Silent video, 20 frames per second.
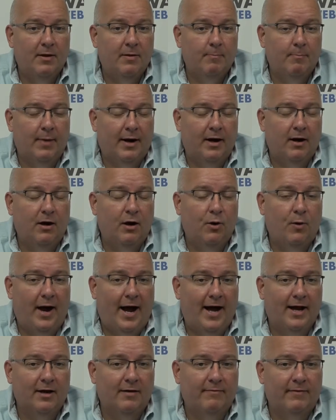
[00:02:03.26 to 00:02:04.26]
barrow
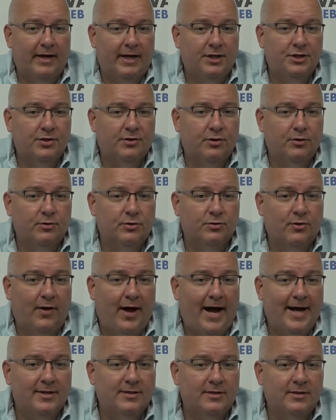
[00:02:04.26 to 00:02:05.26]
out of each of those
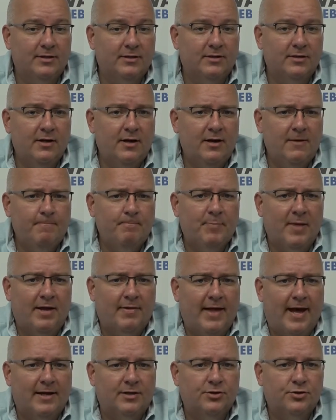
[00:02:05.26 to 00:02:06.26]
classes,
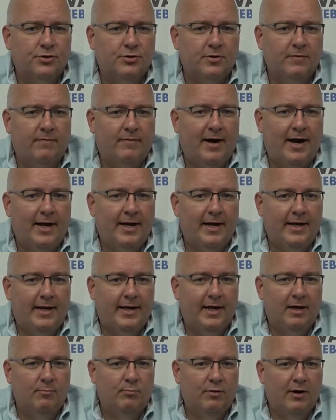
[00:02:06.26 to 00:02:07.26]
and that certified
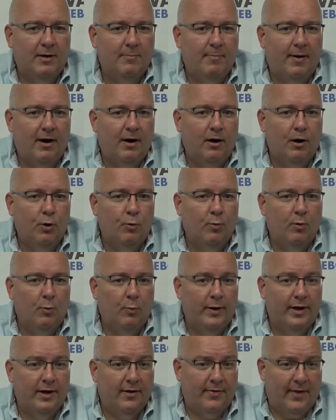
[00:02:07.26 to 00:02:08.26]
Indiana bred barrow will
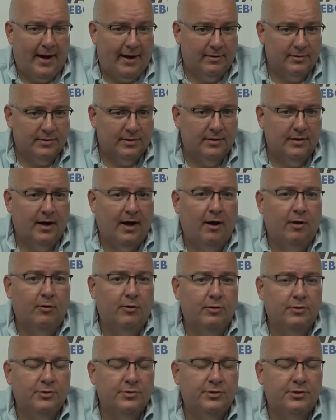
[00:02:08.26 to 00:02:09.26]
win
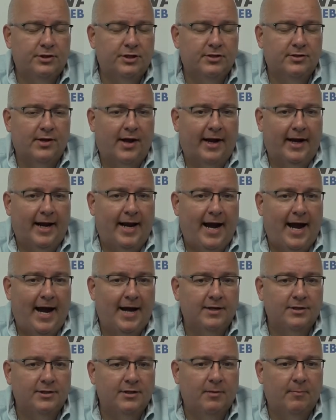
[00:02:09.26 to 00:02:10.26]
$1,000 just like it
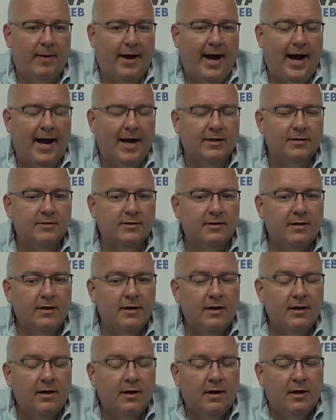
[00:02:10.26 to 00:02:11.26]
has in the past.
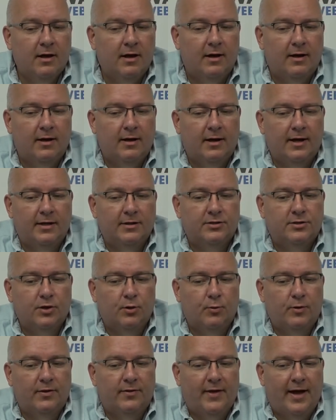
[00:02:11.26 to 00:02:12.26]
Uh, and
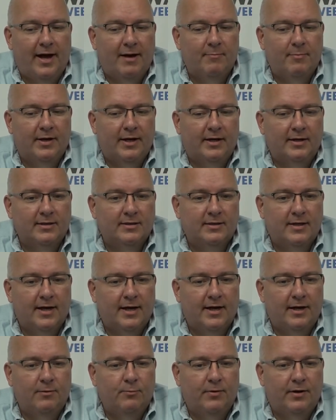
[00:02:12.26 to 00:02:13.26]
so, with that being
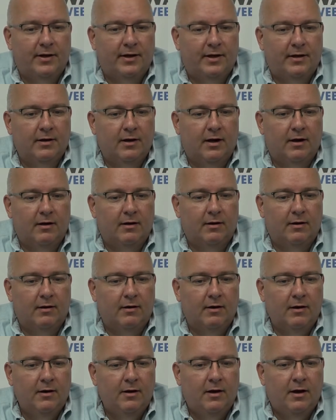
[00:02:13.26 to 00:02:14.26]
said, we
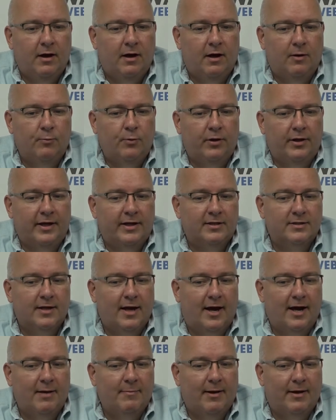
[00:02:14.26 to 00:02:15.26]
are uh, really
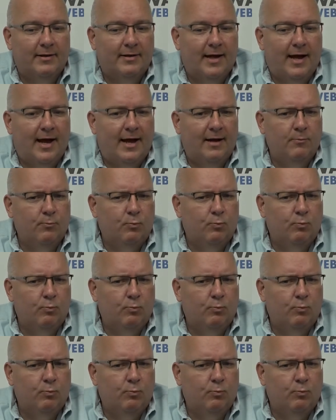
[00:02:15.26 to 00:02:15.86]
excited about that.